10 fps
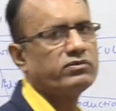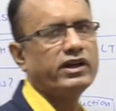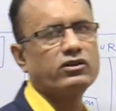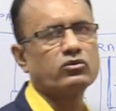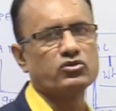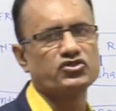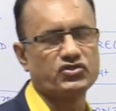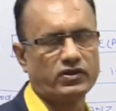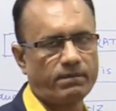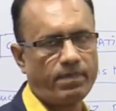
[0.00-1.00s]
of that
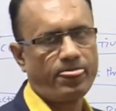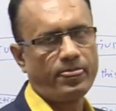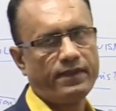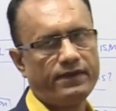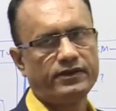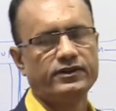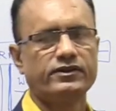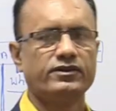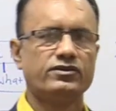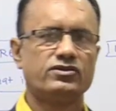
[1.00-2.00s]
question.
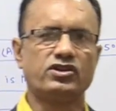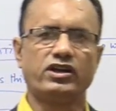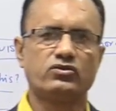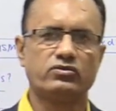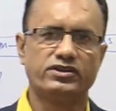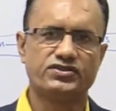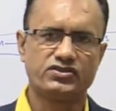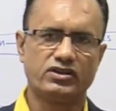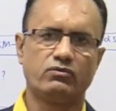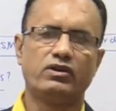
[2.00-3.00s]
Try to
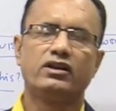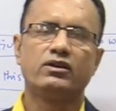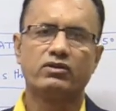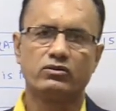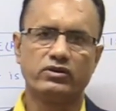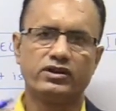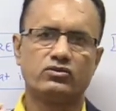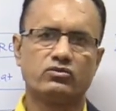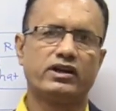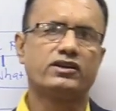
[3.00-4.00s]
understand when you are going
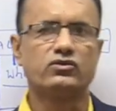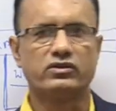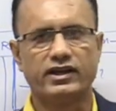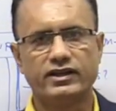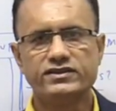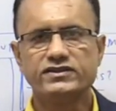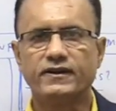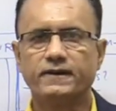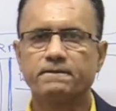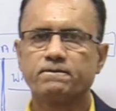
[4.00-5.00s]
to write your
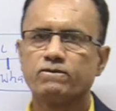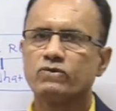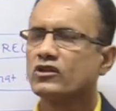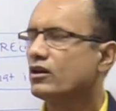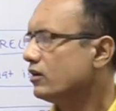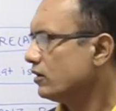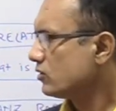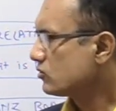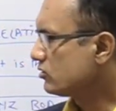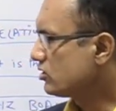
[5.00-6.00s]
answer.
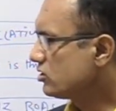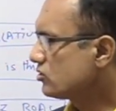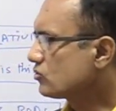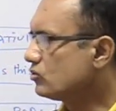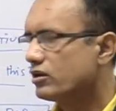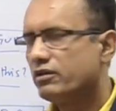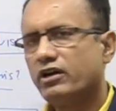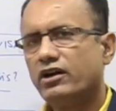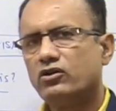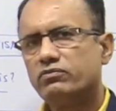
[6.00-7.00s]
So this is core
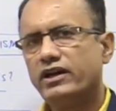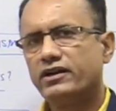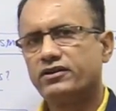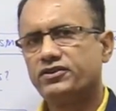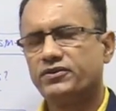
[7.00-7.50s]
demand of that